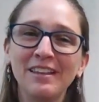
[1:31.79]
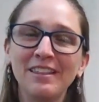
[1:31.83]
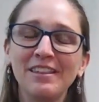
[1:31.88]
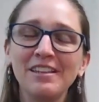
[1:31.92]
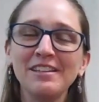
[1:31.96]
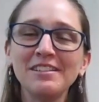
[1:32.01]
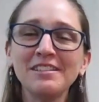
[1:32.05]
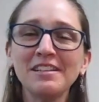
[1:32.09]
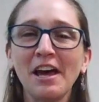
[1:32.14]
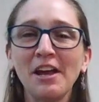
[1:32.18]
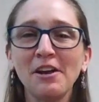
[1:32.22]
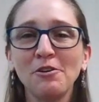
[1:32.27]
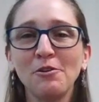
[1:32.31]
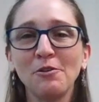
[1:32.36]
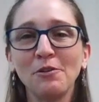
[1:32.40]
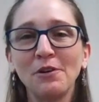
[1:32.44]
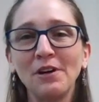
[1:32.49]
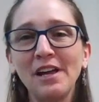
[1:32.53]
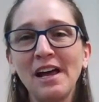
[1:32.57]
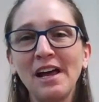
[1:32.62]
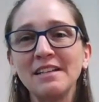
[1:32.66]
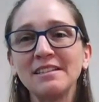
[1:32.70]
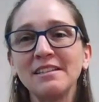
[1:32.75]
This
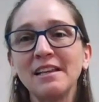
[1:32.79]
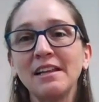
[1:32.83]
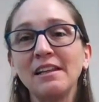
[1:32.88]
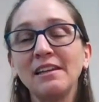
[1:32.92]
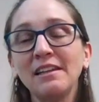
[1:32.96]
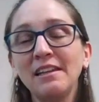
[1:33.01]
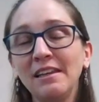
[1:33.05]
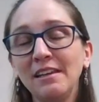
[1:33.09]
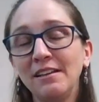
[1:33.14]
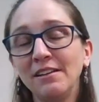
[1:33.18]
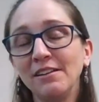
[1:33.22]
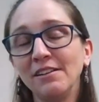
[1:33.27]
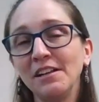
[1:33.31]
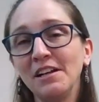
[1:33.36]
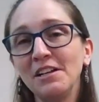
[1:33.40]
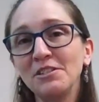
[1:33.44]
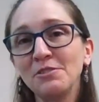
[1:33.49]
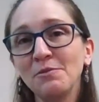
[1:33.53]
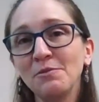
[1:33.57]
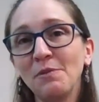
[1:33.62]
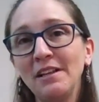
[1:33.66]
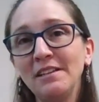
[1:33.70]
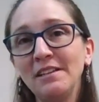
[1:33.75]
category has a legal
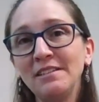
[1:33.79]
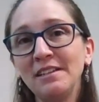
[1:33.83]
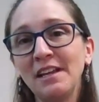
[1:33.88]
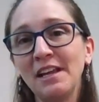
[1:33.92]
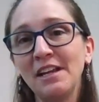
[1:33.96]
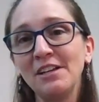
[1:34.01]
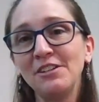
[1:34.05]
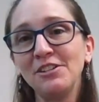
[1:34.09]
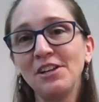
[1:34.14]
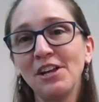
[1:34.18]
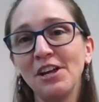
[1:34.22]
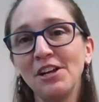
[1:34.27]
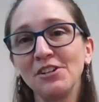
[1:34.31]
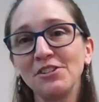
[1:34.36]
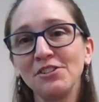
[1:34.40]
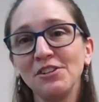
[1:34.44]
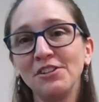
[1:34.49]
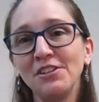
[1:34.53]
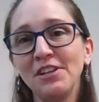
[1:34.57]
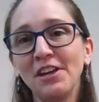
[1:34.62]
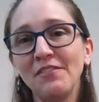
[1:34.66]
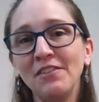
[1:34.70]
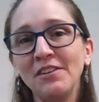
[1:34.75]
as well as an
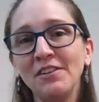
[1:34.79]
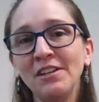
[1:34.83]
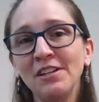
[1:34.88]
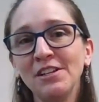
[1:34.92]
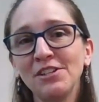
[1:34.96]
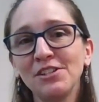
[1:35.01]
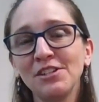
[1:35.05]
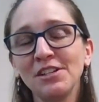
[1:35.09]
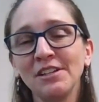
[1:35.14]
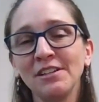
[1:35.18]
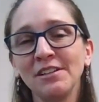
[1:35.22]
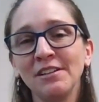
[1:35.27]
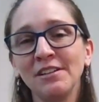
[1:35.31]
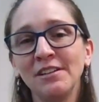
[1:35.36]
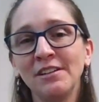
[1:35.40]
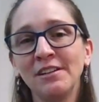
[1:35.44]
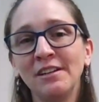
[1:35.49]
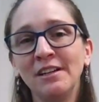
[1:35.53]
educational definition.